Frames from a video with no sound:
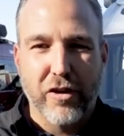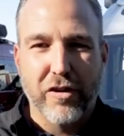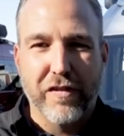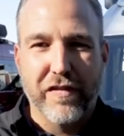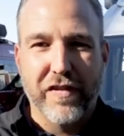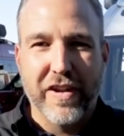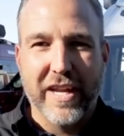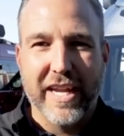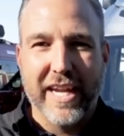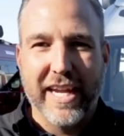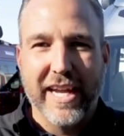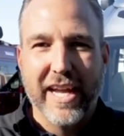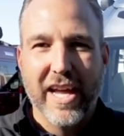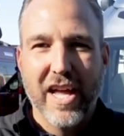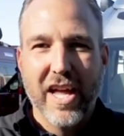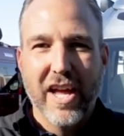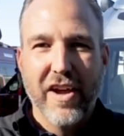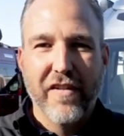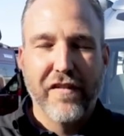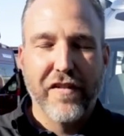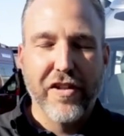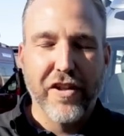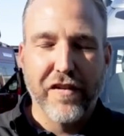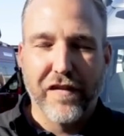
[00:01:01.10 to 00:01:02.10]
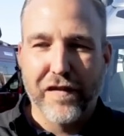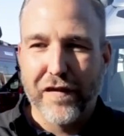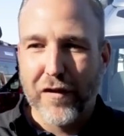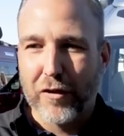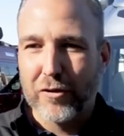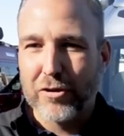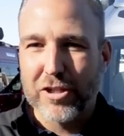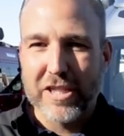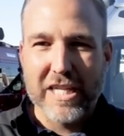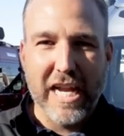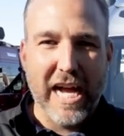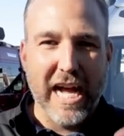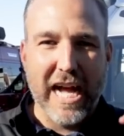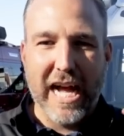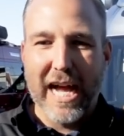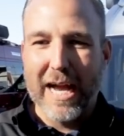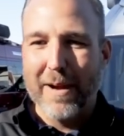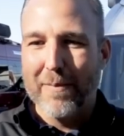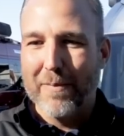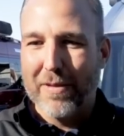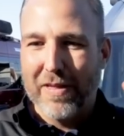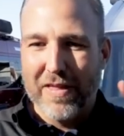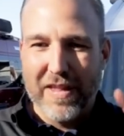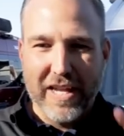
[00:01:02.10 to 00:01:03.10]
RV for the first
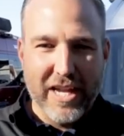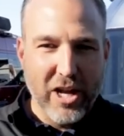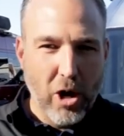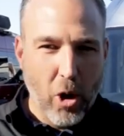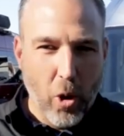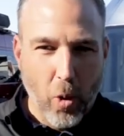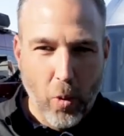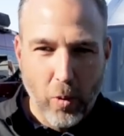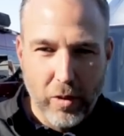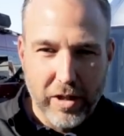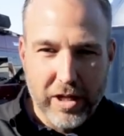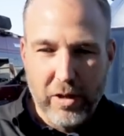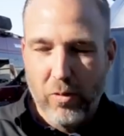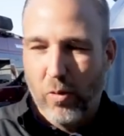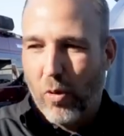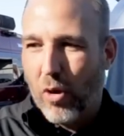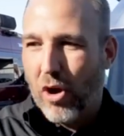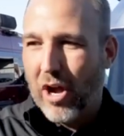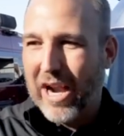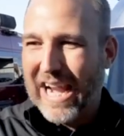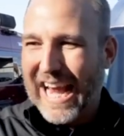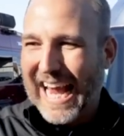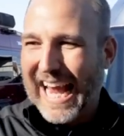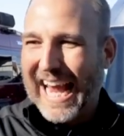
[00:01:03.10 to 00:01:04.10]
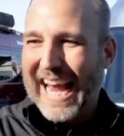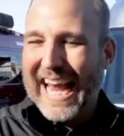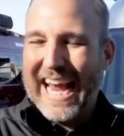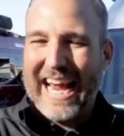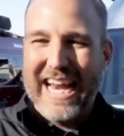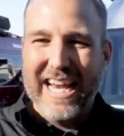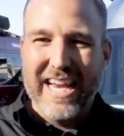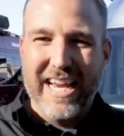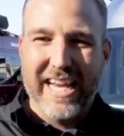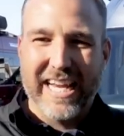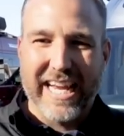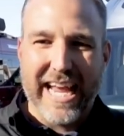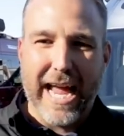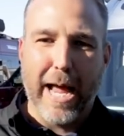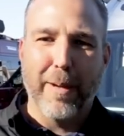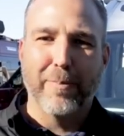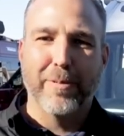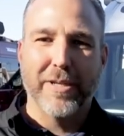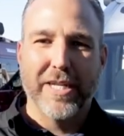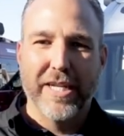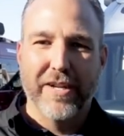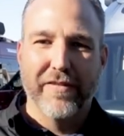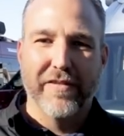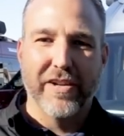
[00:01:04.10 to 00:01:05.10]
time, the only one in
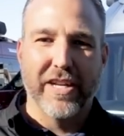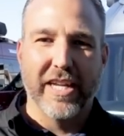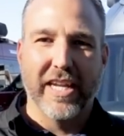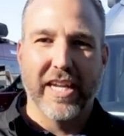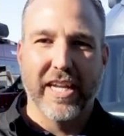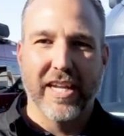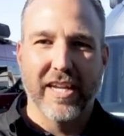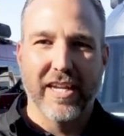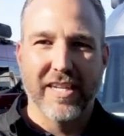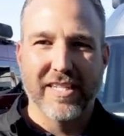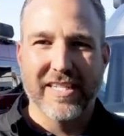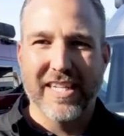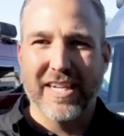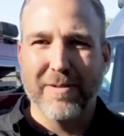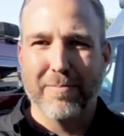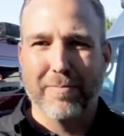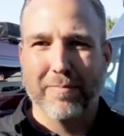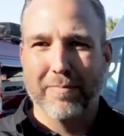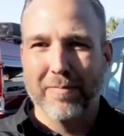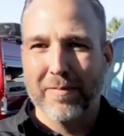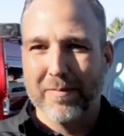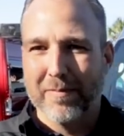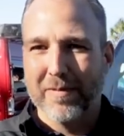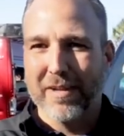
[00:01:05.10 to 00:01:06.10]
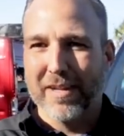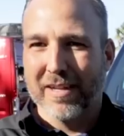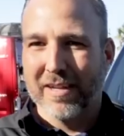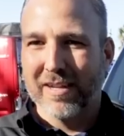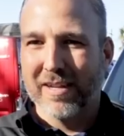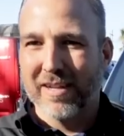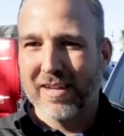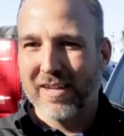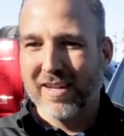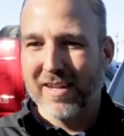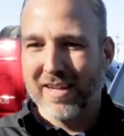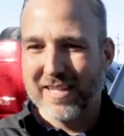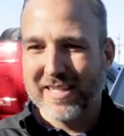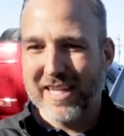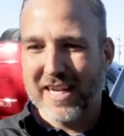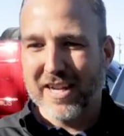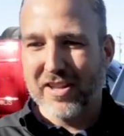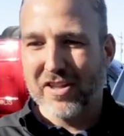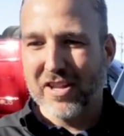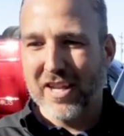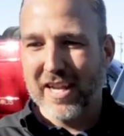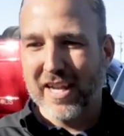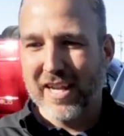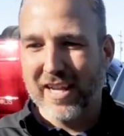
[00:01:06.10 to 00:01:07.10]
captivity. Is that a yeah. Is that
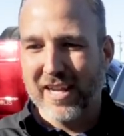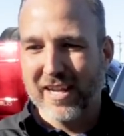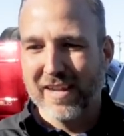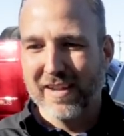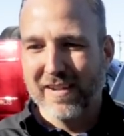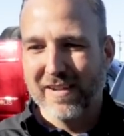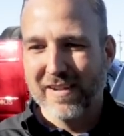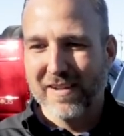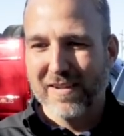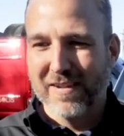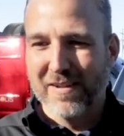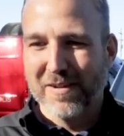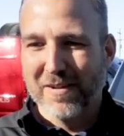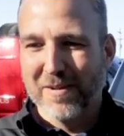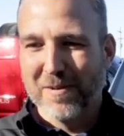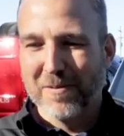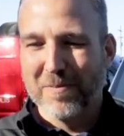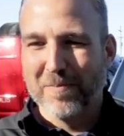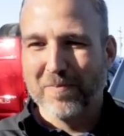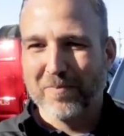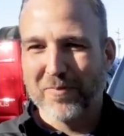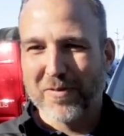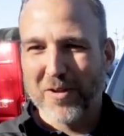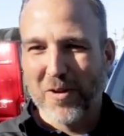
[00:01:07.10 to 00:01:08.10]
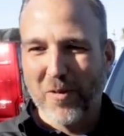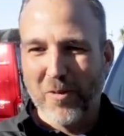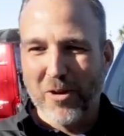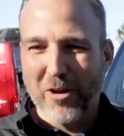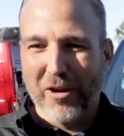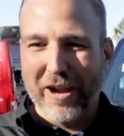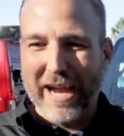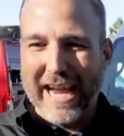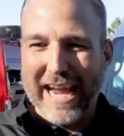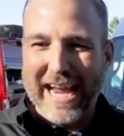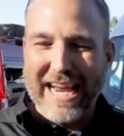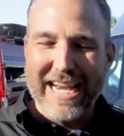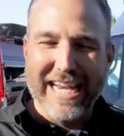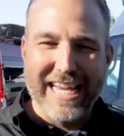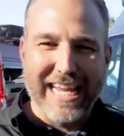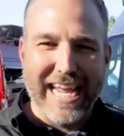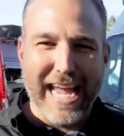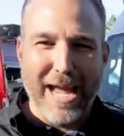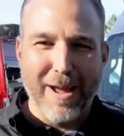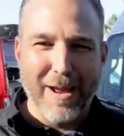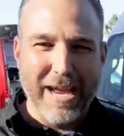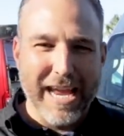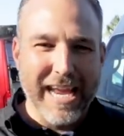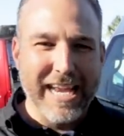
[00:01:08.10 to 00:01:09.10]
a thing? It's in the streets. We are in
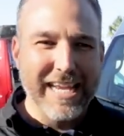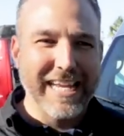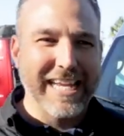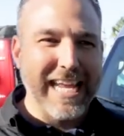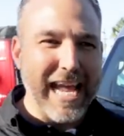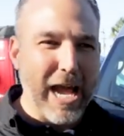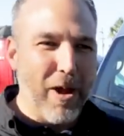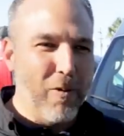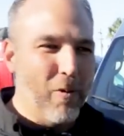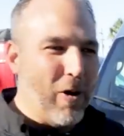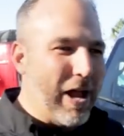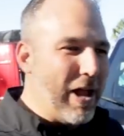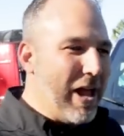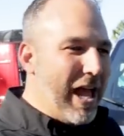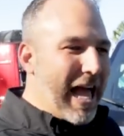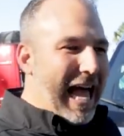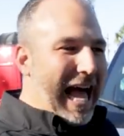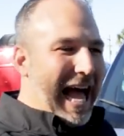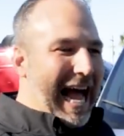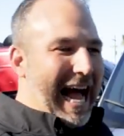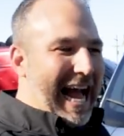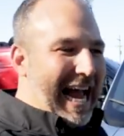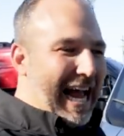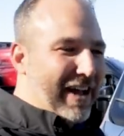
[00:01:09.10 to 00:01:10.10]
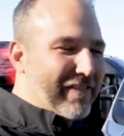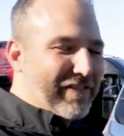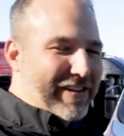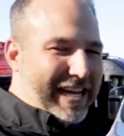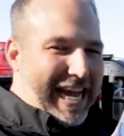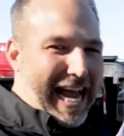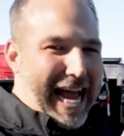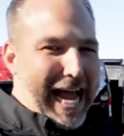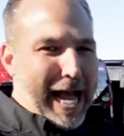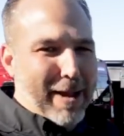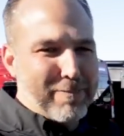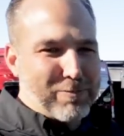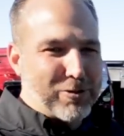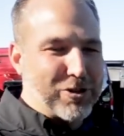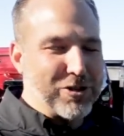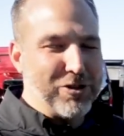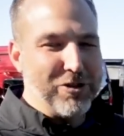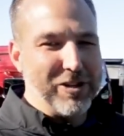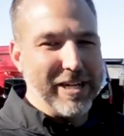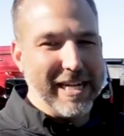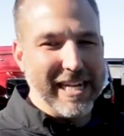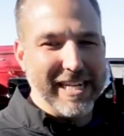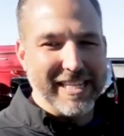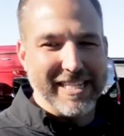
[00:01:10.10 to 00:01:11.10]
Cal in Cal. Wait, I have
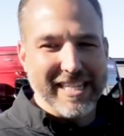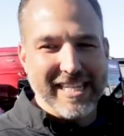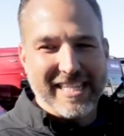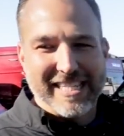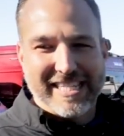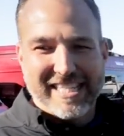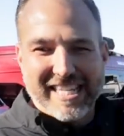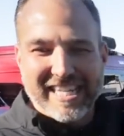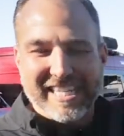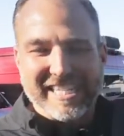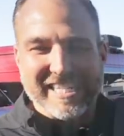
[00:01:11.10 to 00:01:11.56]
captured it. This oh.